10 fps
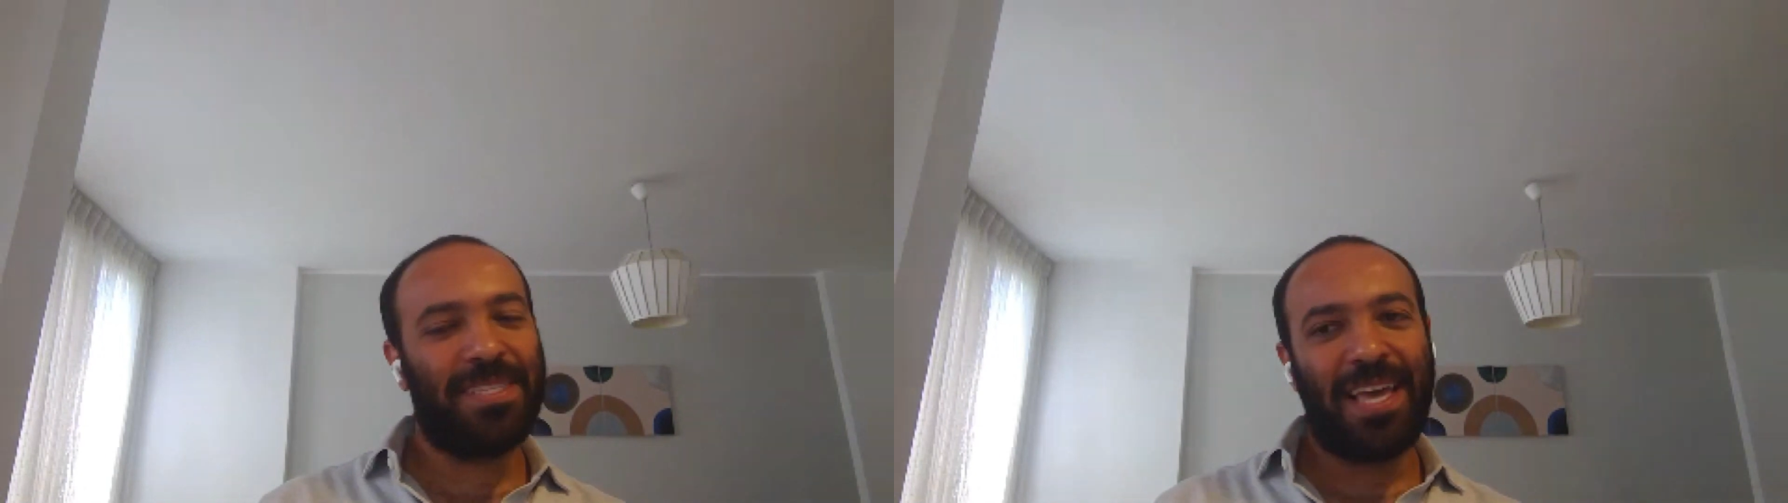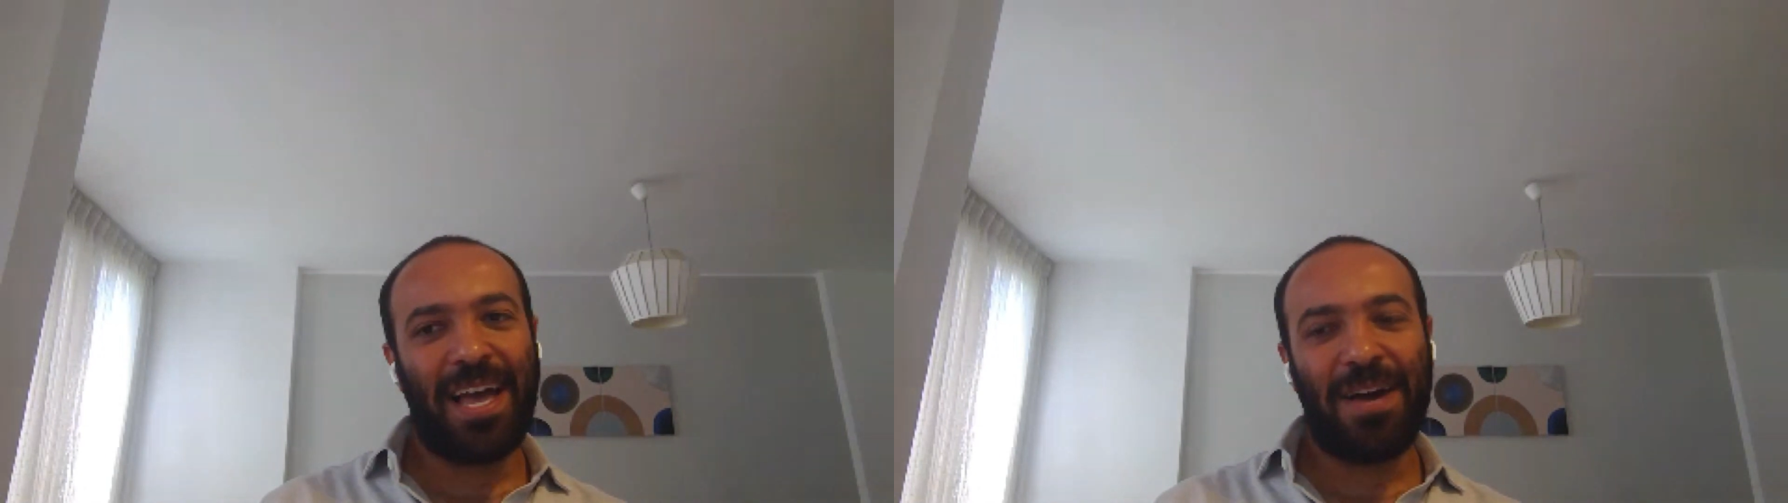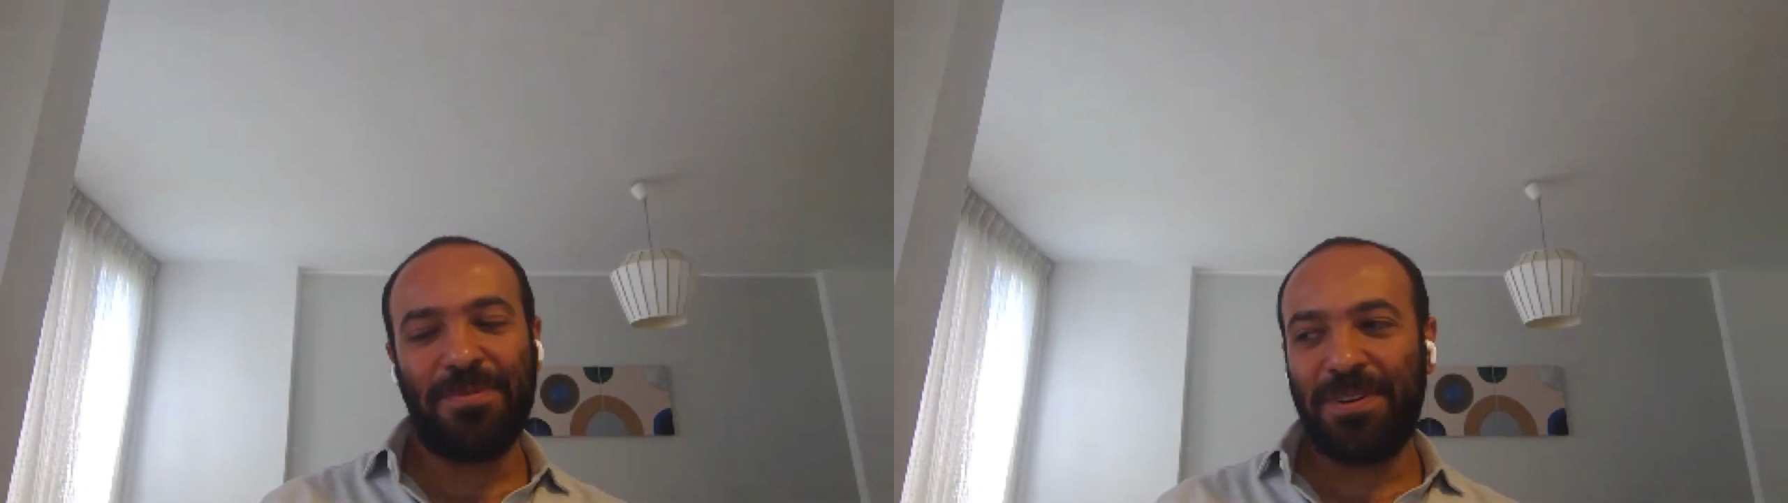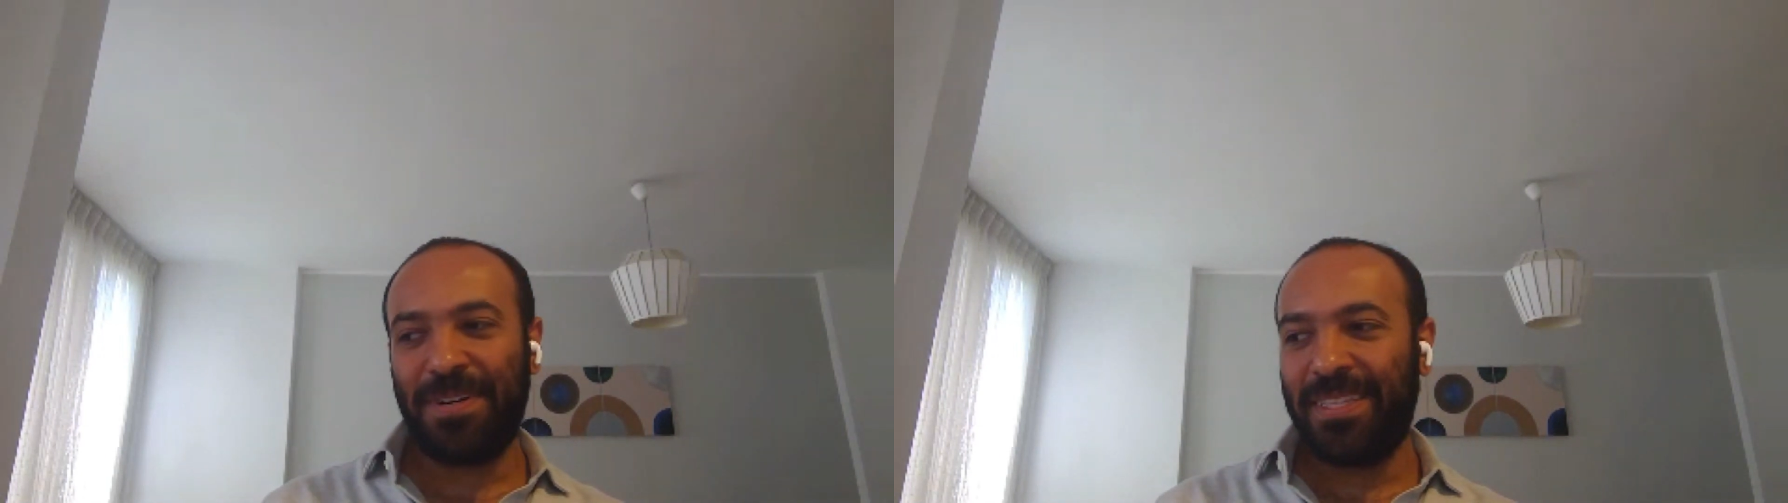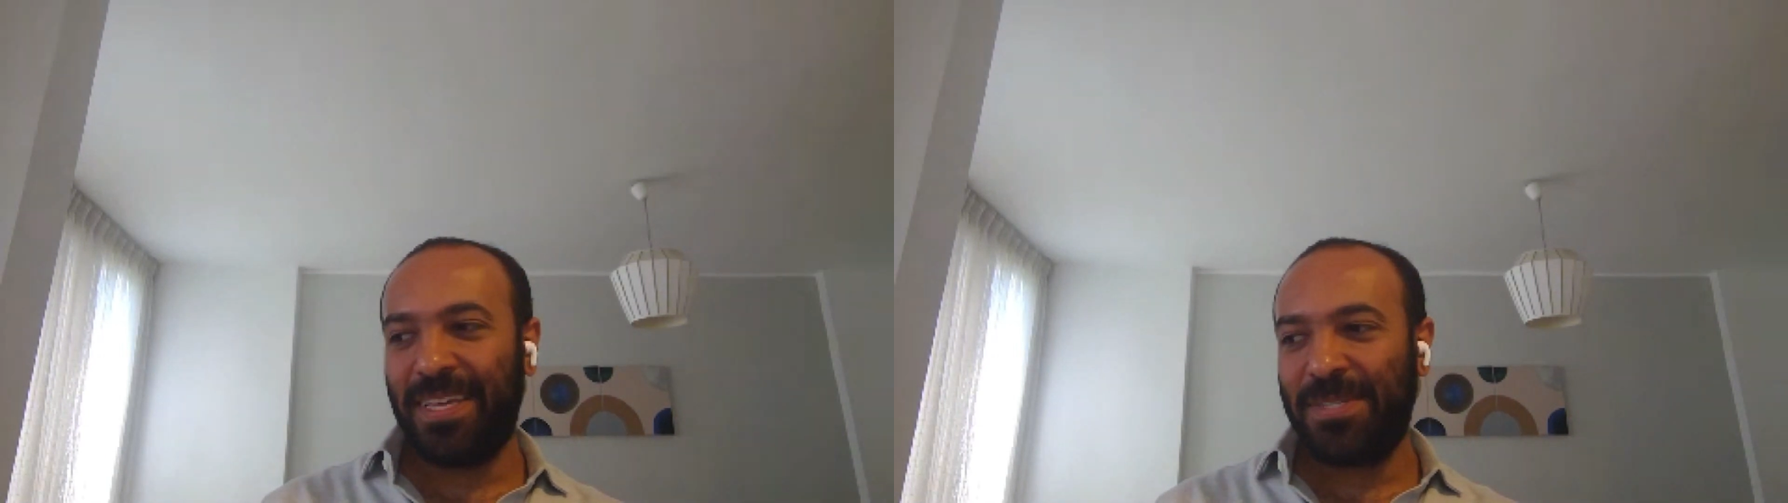But yeah, our
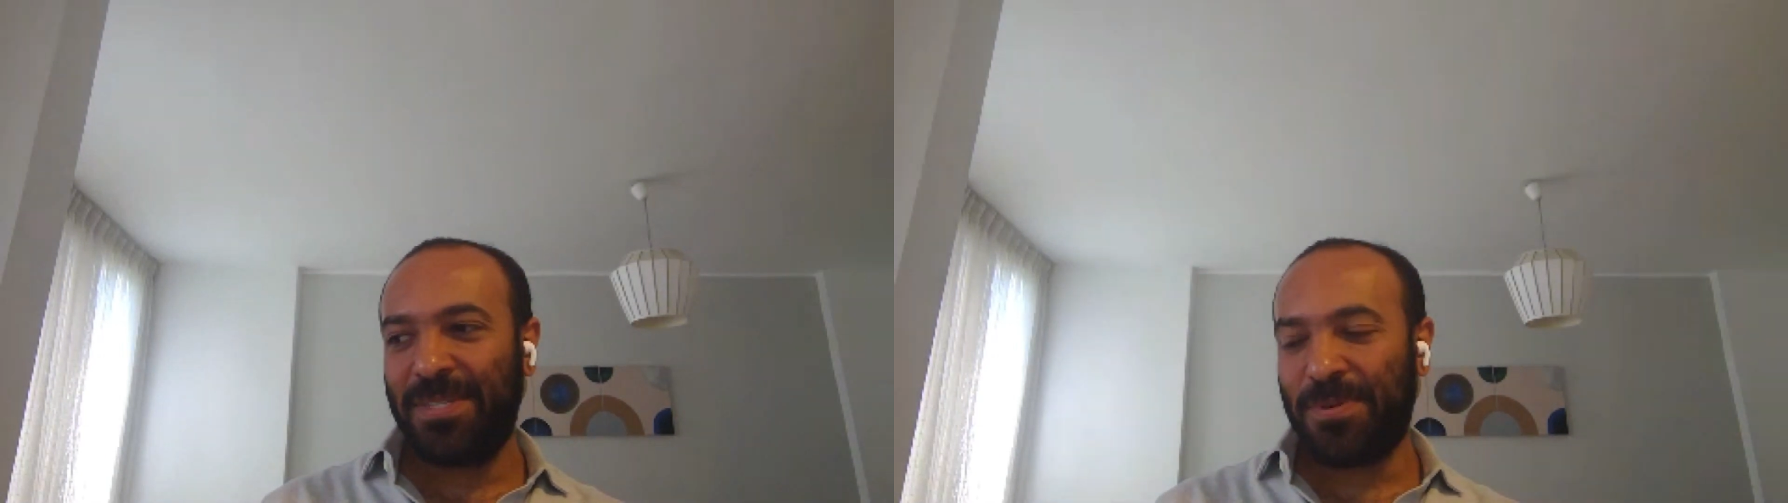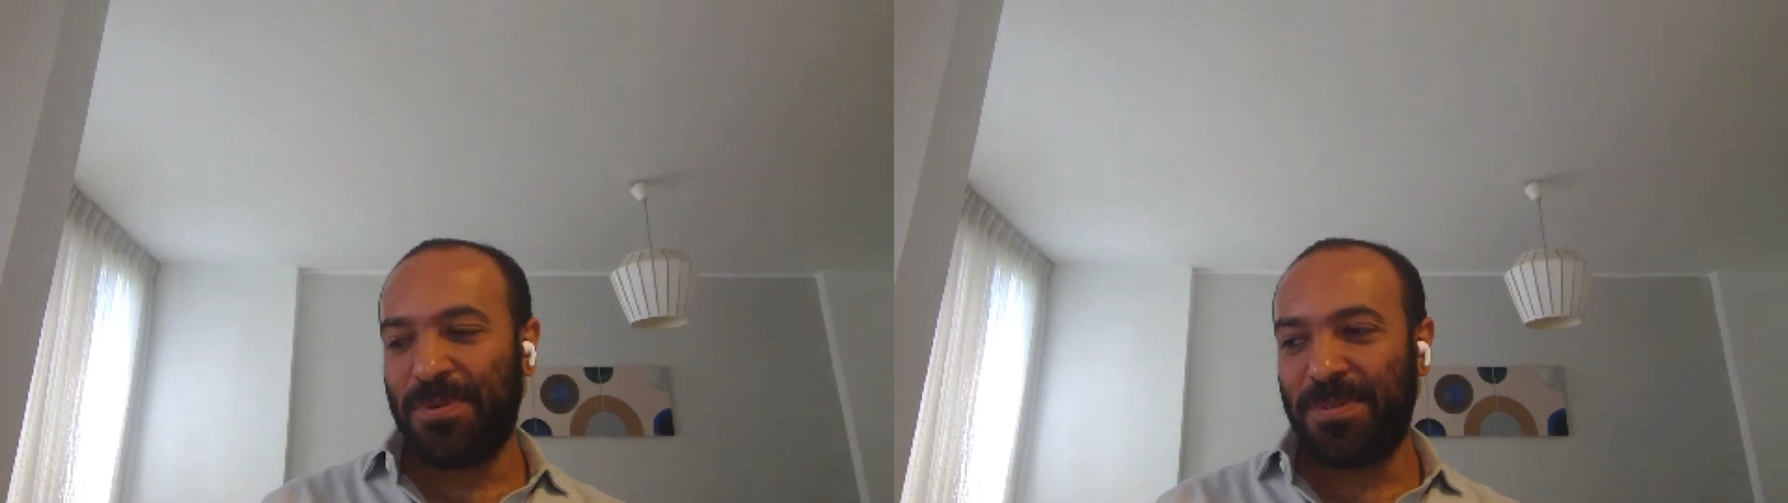early days were